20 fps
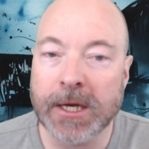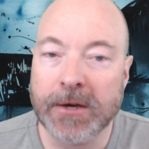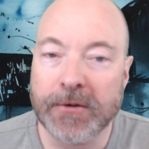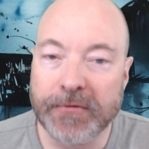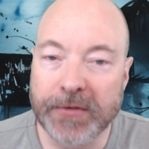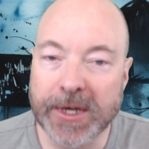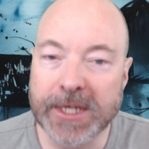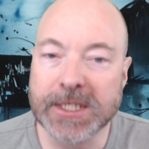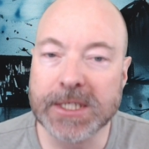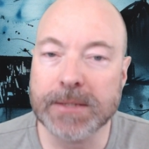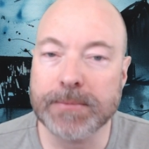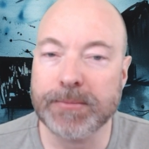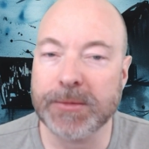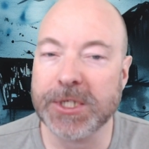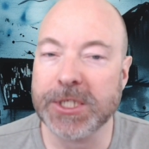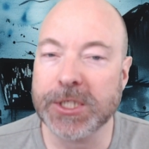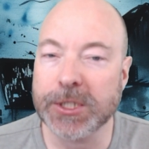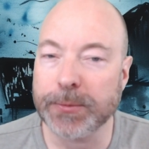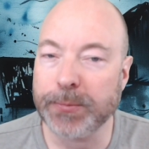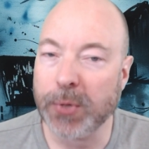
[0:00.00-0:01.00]
Vaesen
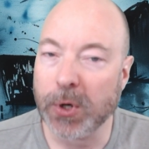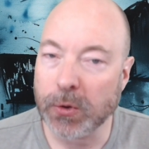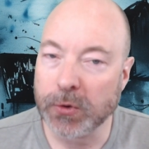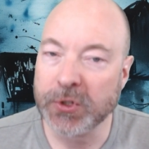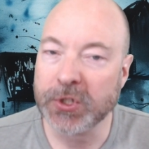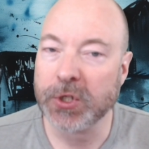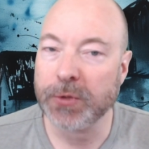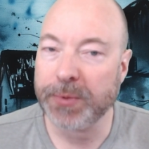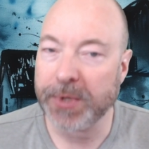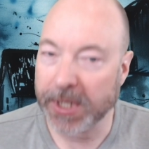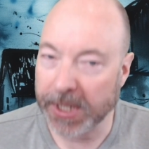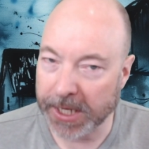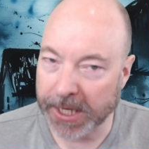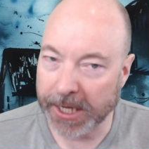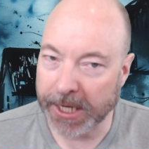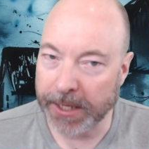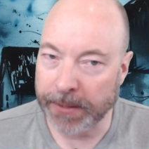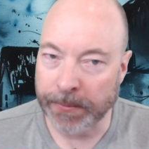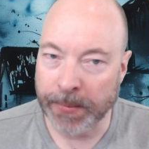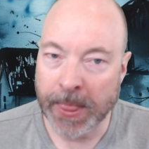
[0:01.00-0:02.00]
is supposed to be a
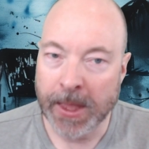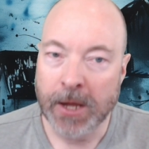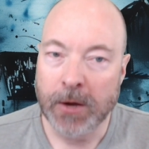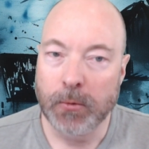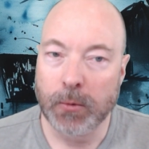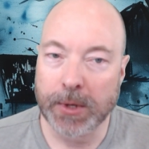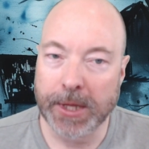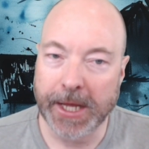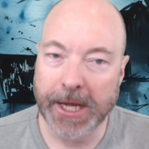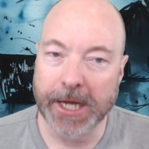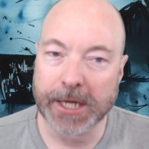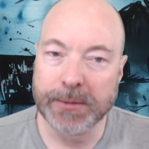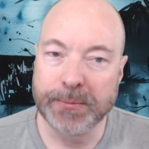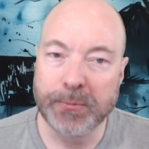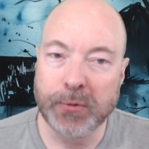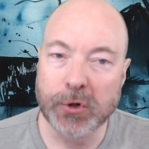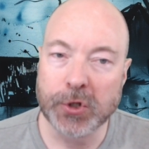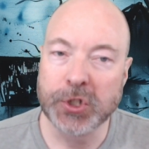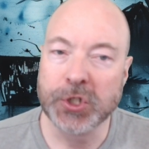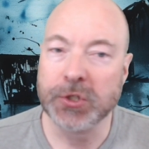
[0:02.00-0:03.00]
game where they get
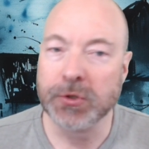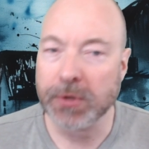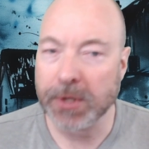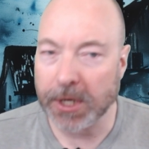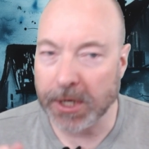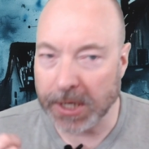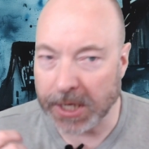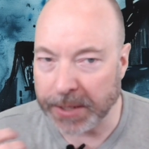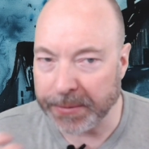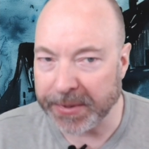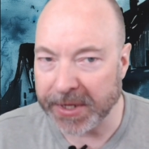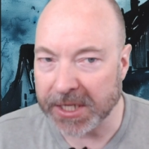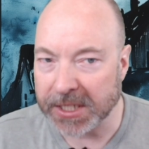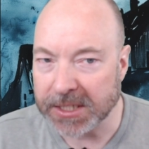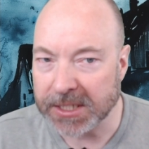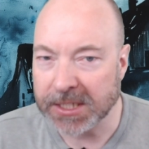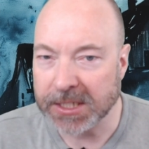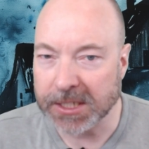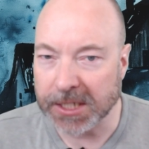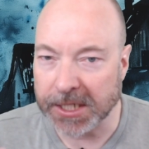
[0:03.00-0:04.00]
pushed to their
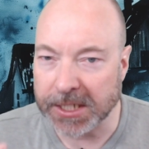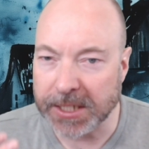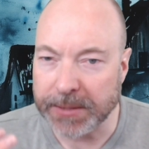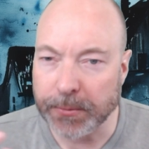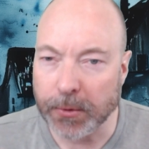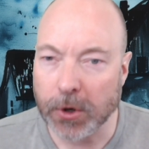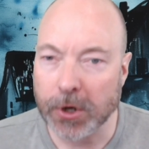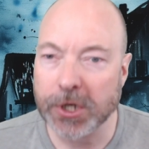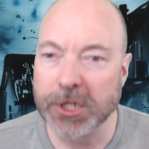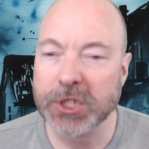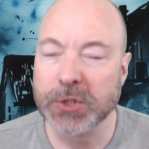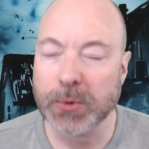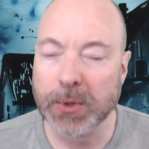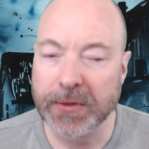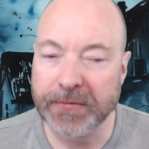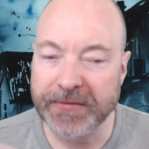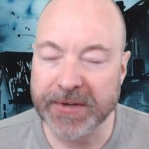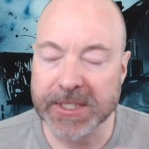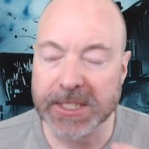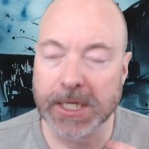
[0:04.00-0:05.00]
limits and emerge with
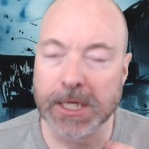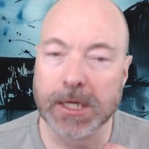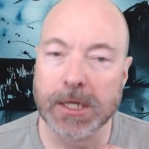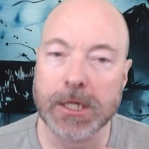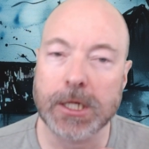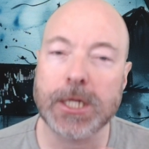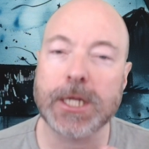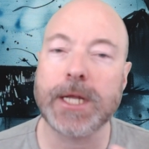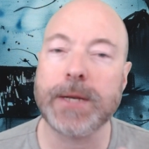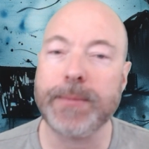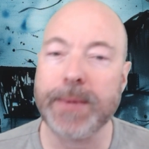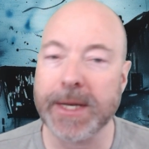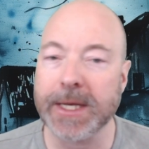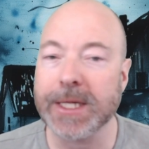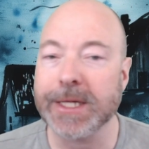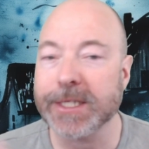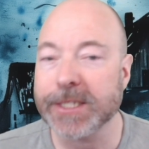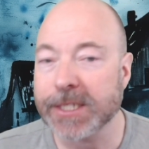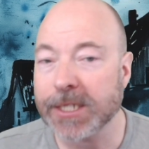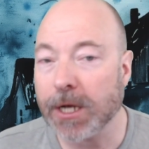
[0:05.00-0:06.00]
physical and
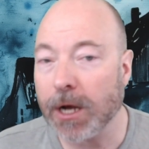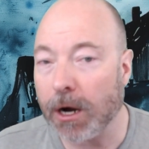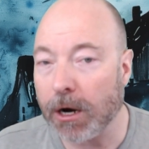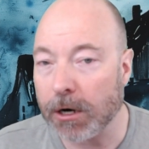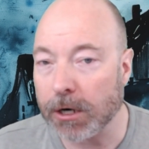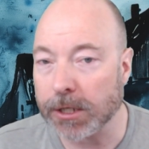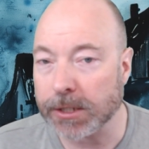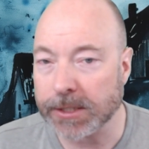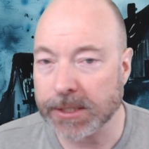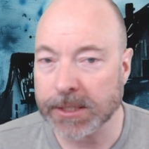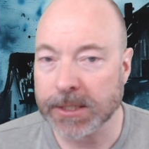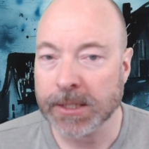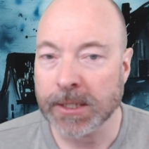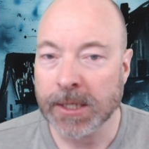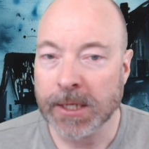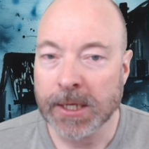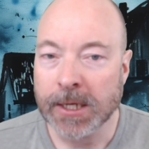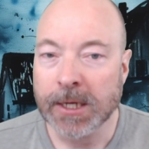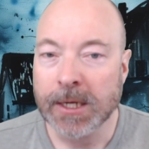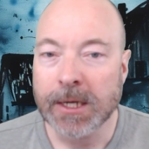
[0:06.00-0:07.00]
mental scars.
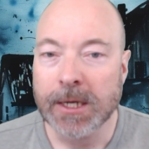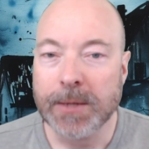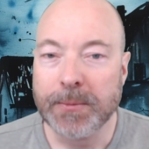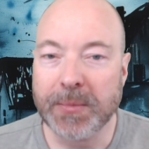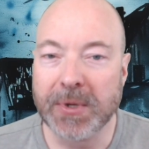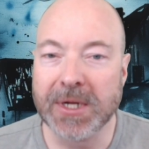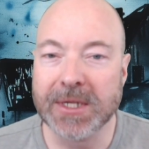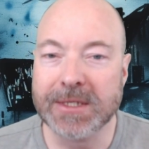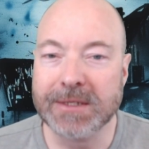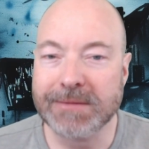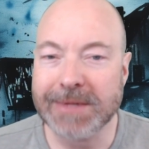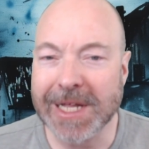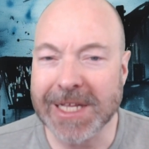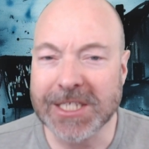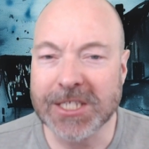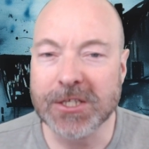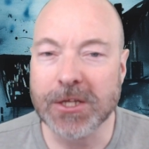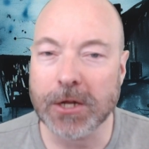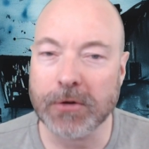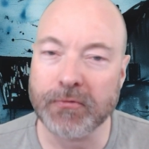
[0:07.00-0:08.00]
But
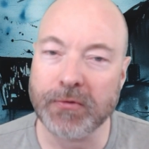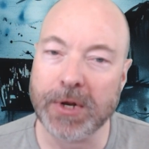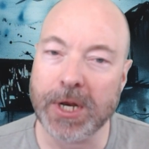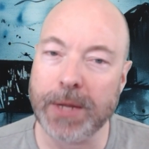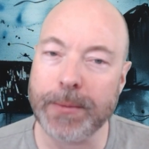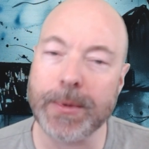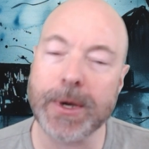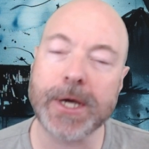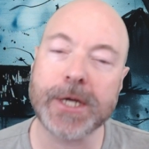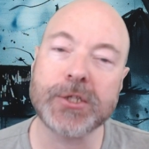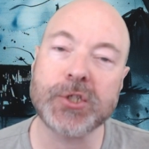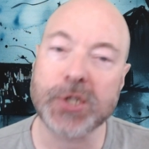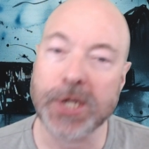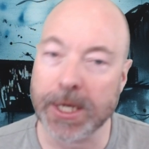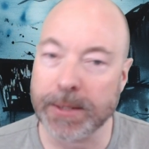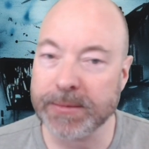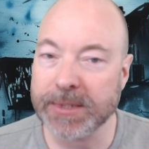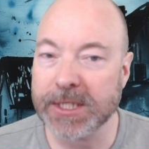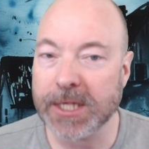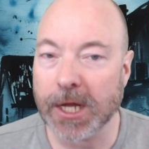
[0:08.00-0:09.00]
that's not really my
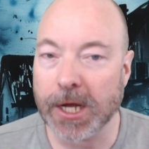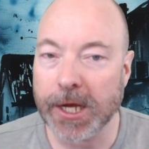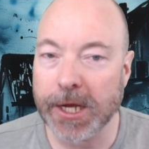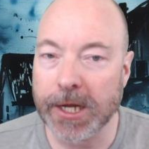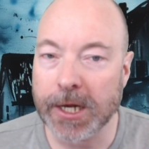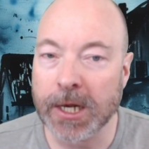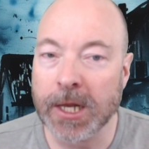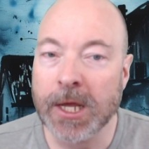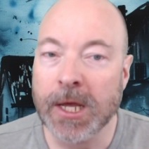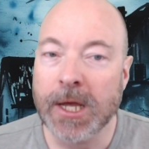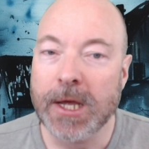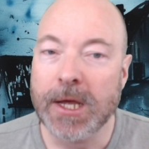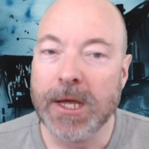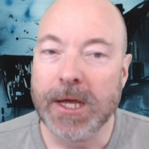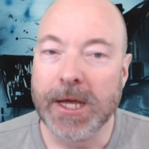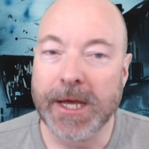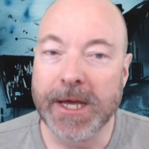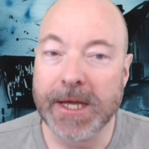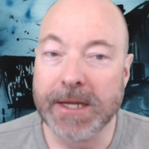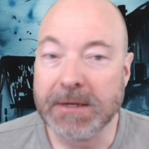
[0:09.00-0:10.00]
GM style,
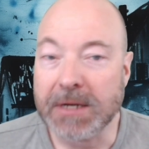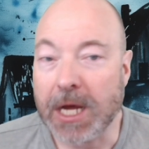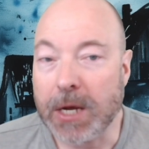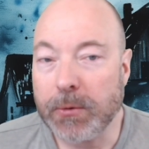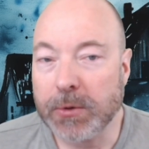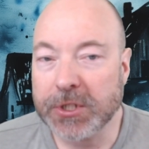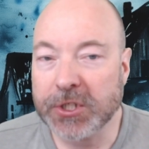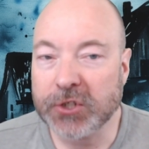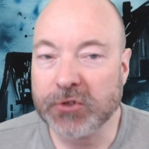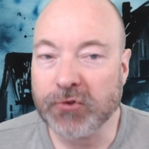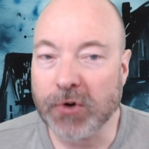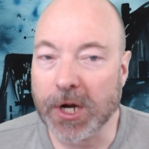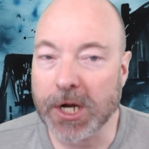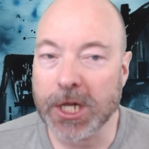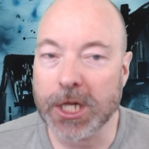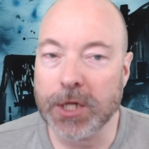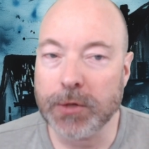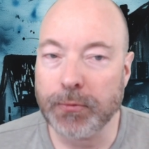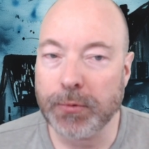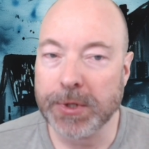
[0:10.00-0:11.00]
and I would
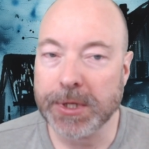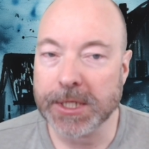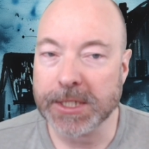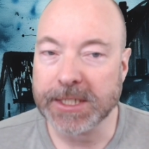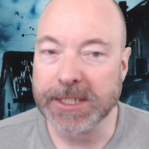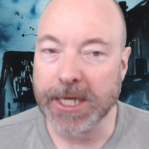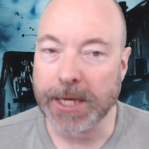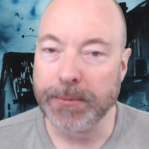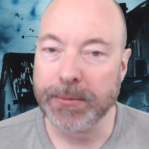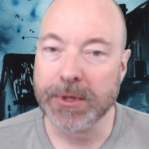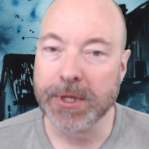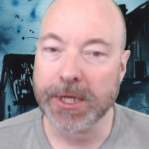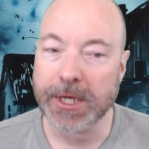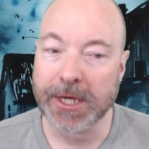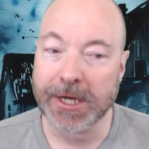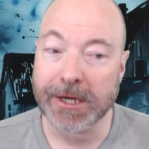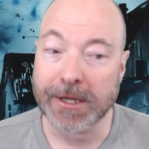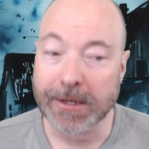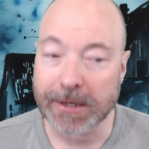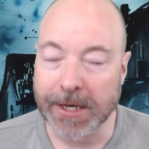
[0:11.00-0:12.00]
struggle with the same
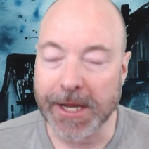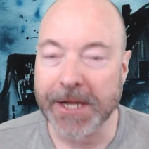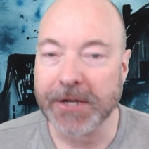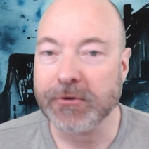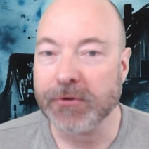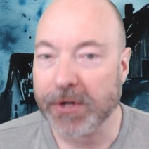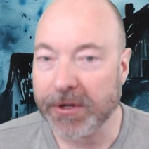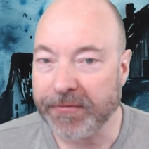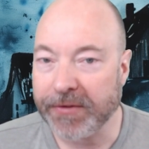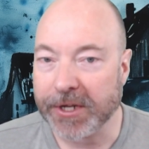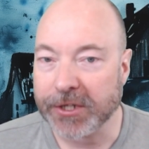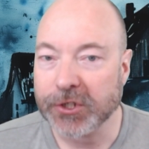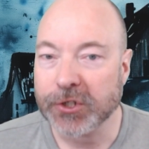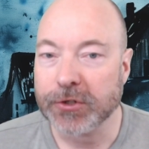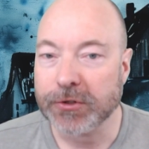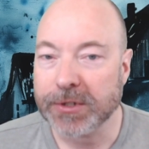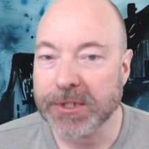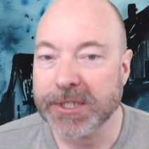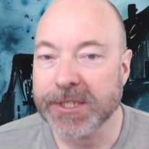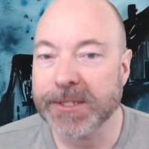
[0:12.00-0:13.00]
thing in later
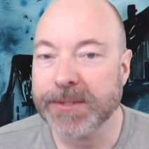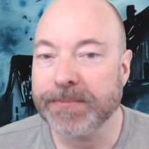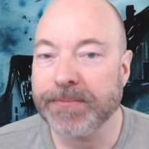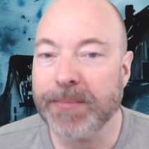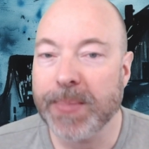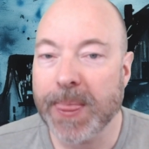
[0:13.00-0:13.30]
adventures.